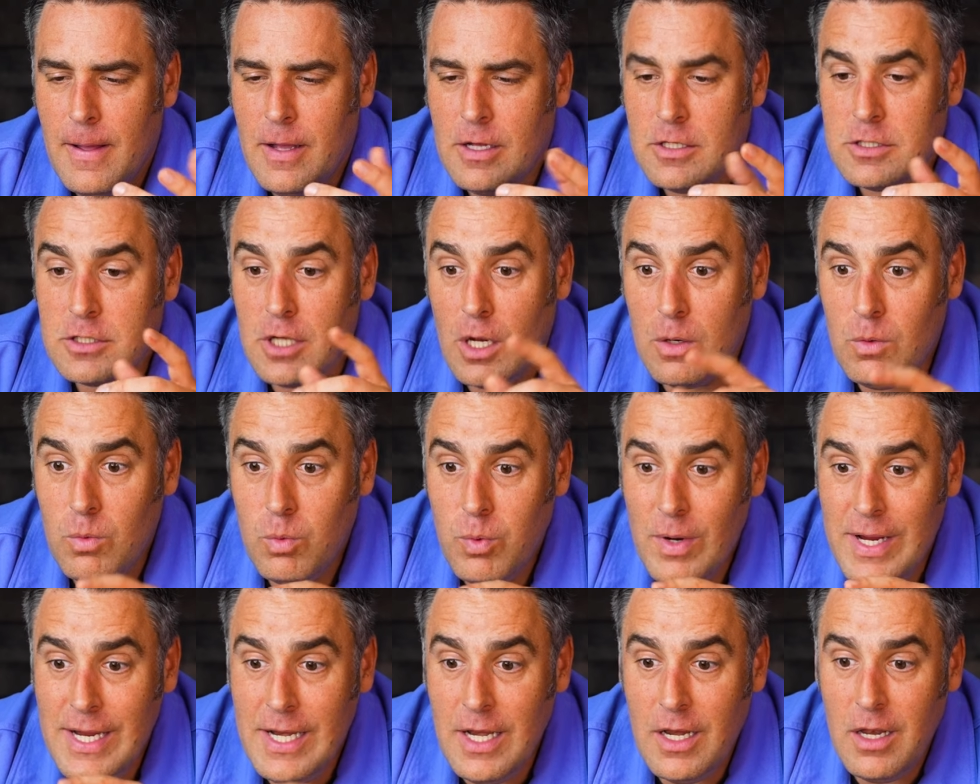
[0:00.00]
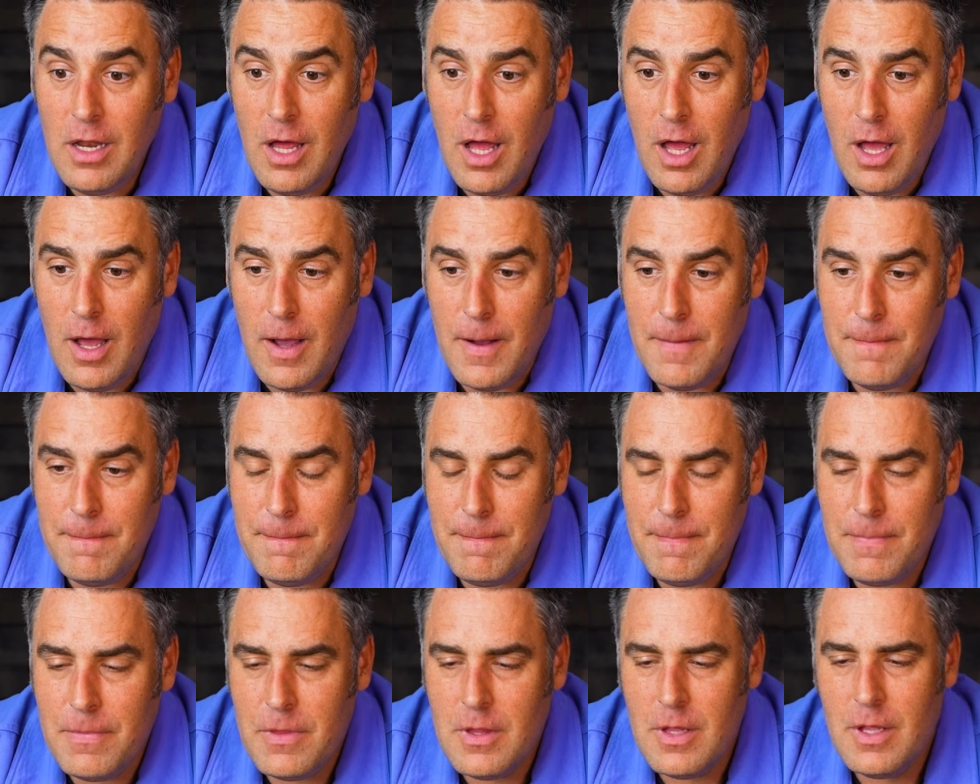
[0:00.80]
So we learn
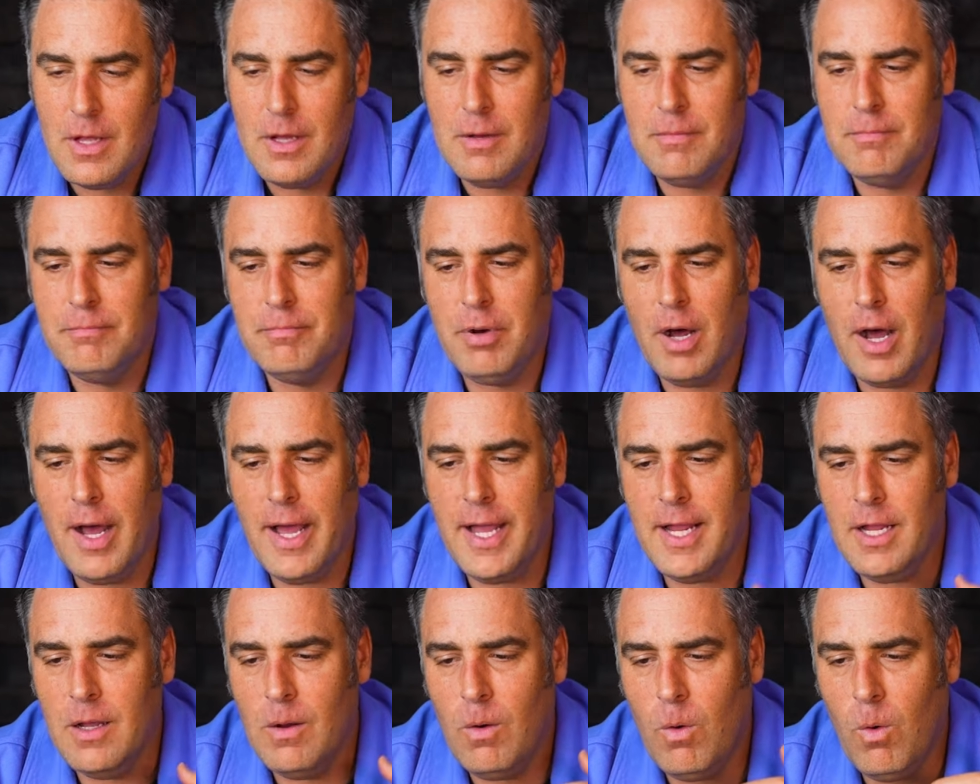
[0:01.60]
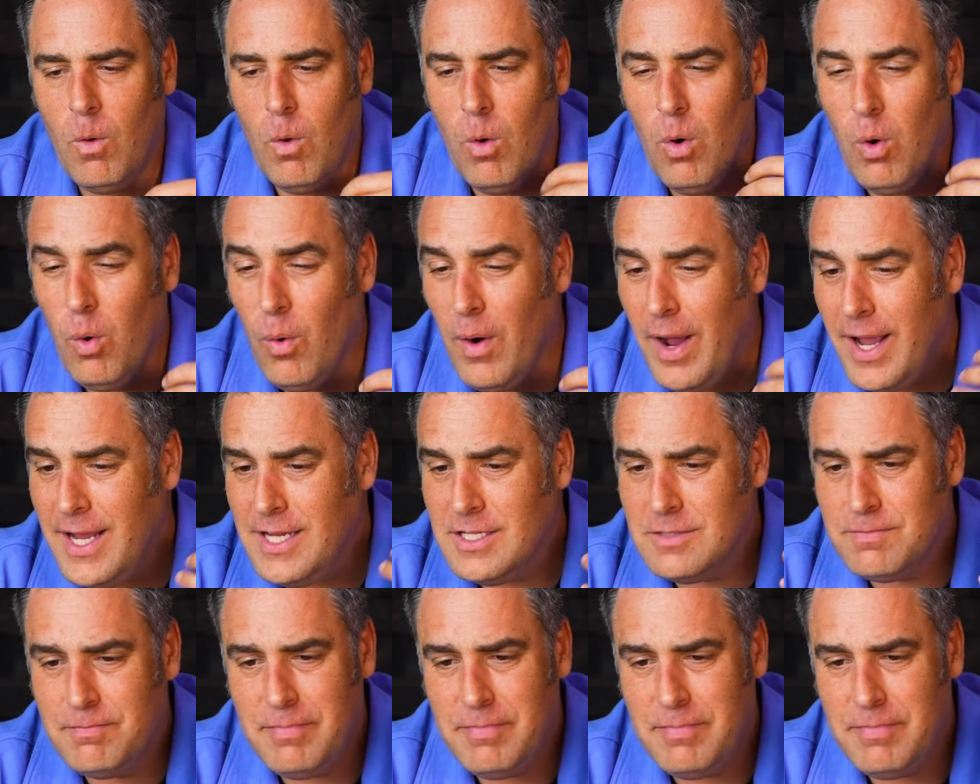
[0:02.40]
by always